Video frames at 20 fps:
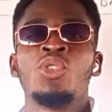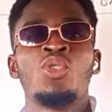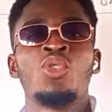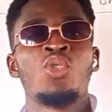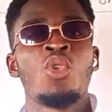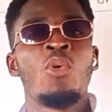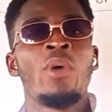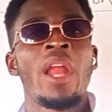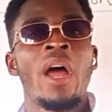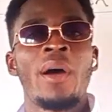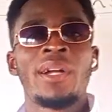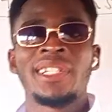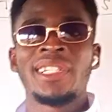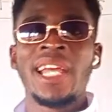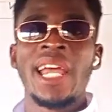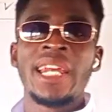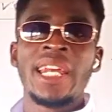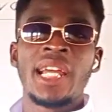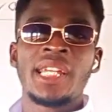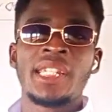So with our
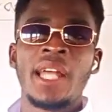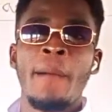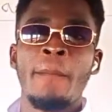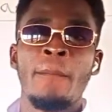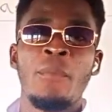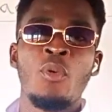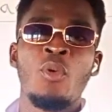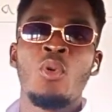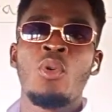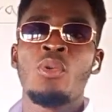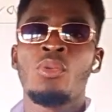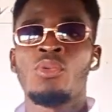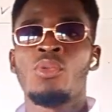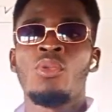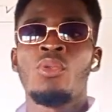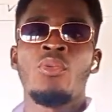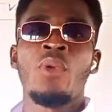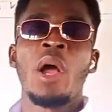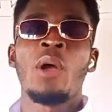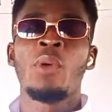third example,
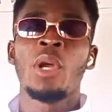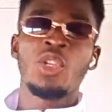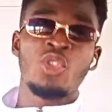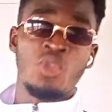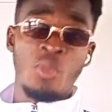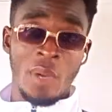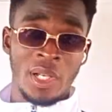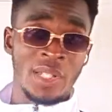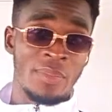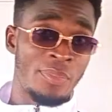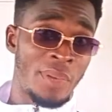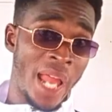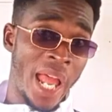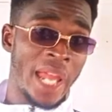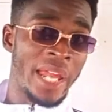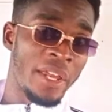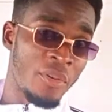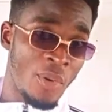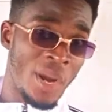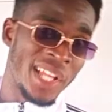we are going to
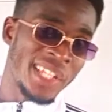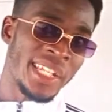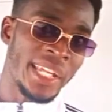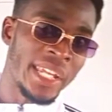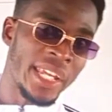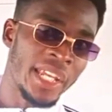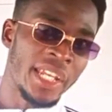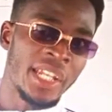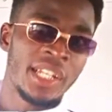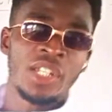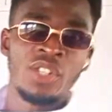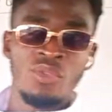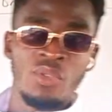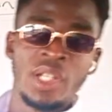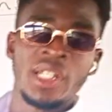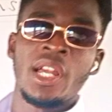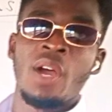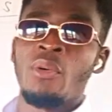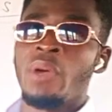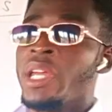multiply once again
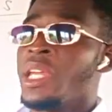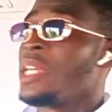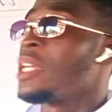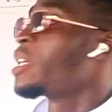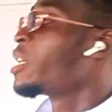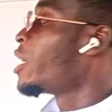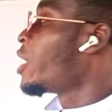straight away.